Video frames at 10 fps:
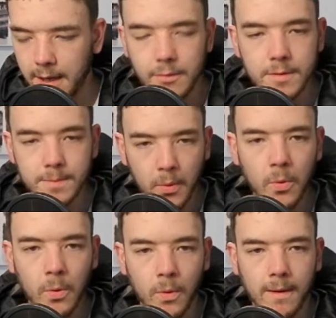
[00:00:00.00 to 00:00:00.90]
And he was
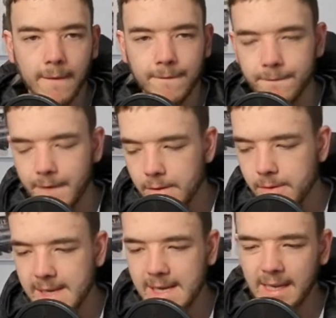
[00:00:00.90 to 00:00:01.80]
poor.
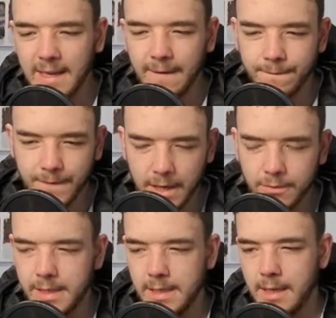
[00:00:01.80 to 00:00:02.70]
Very,
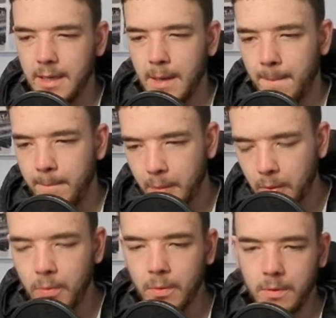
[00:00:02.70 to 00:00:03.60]
very
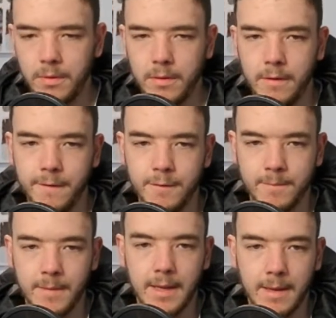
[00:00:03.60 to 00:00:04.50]
poor
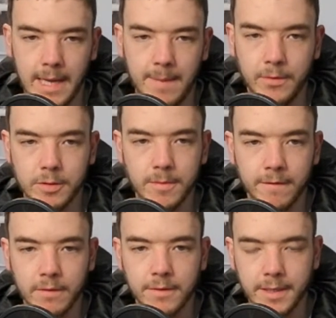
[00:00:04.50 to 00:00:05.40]
from Emil
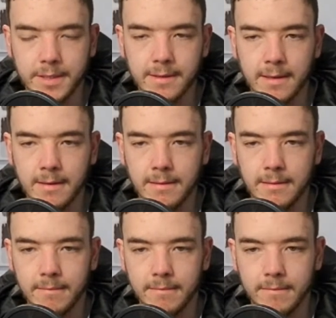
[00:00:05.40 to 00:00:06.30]
Smith-Rowe yesterday.
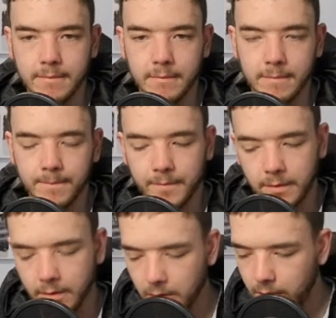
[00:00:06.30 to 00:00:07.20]

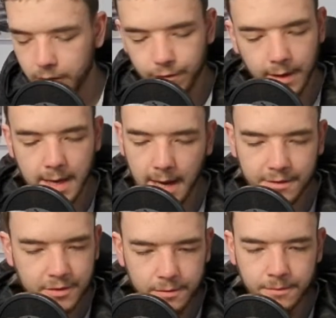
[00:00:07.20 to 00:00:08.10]
Not great
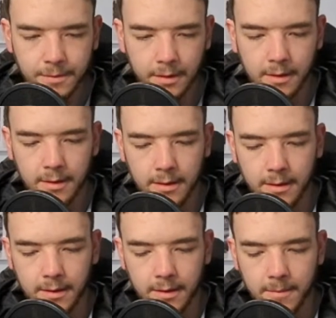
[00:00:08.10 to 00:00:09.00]
at all.
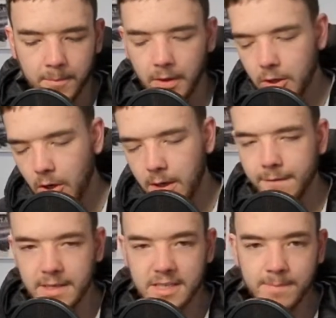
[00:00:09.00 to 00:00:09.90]
But I
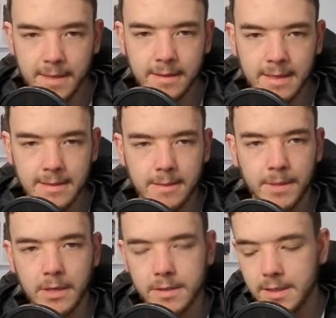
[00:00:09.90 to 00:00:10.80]
kind of expect this
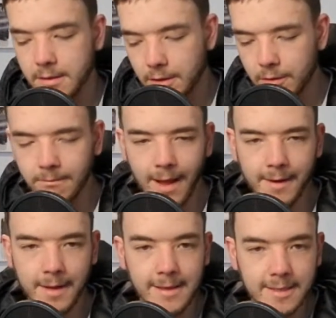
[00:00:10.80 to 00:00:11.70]
because he's a young
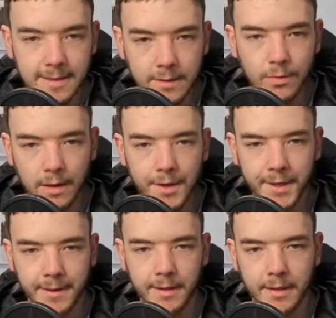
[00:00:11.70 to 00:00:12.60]
man. He's still
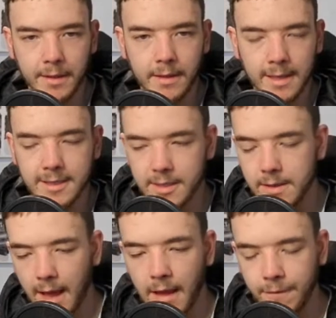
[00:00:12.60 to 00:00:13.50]
learning. He's
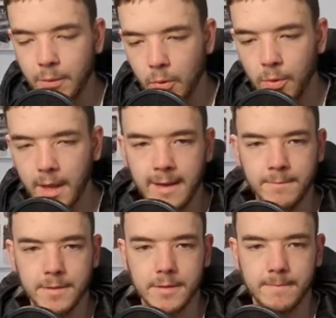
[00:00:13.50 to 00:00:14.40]
going to have poor
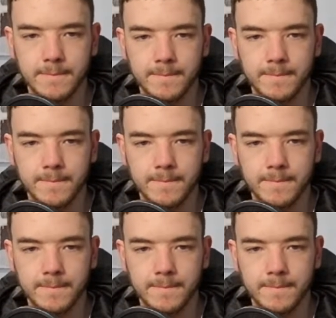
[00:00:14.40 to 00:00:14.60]
games.